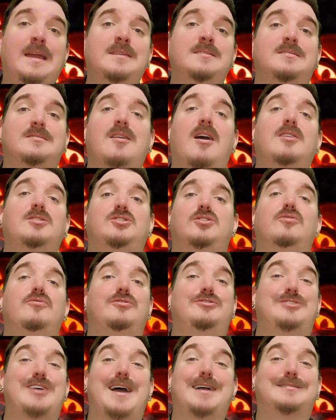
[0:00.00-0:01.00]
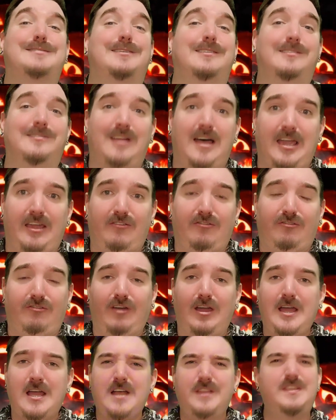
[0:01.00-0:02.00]
Sawtooth Jack to life.
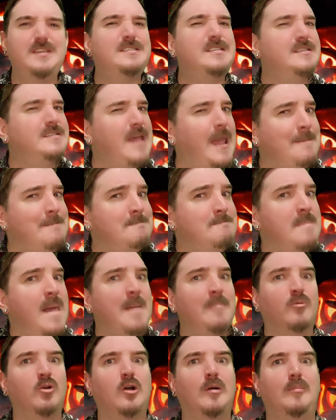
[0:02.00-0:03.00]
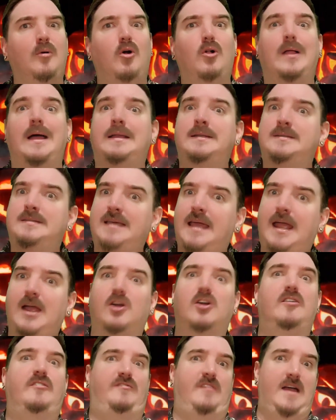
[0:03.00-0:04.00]
This is a memorable and
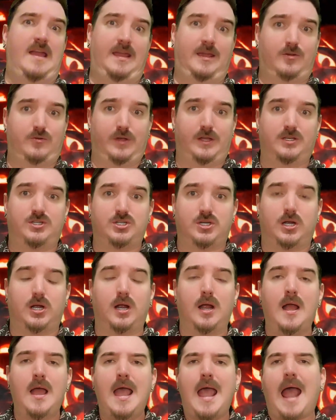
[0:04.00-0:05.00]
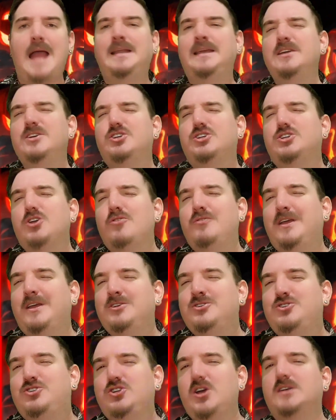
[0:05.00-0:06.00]
terrifying creature, and he is shown
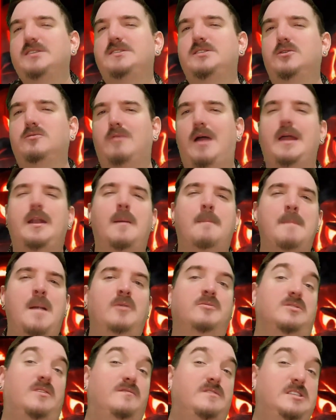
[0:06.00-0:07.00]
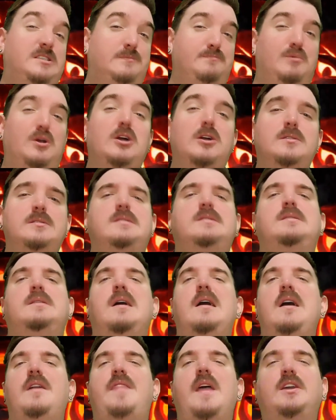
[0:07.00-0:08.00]
in just the right amount of spurts
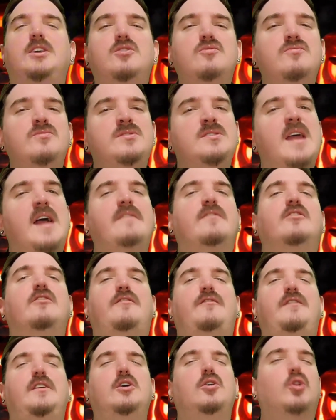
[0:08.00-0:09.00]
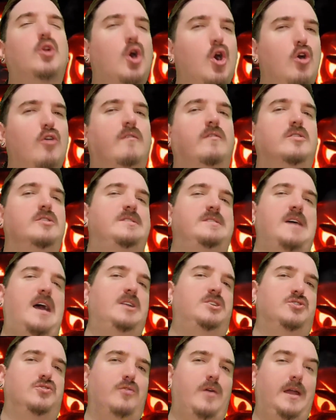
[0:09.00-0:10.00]
that you never feel
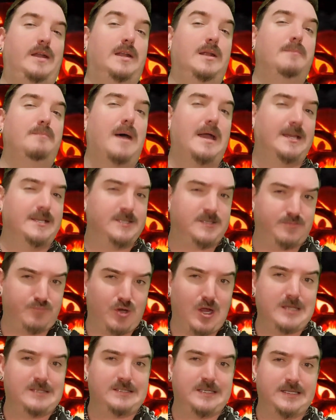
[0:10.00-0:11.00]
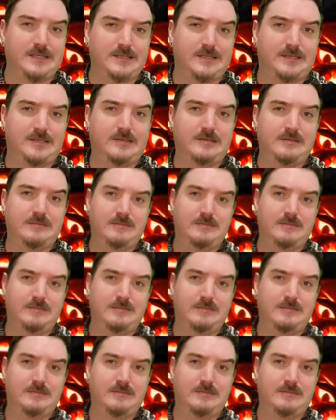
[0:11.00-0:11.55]
oversaturated by his presence.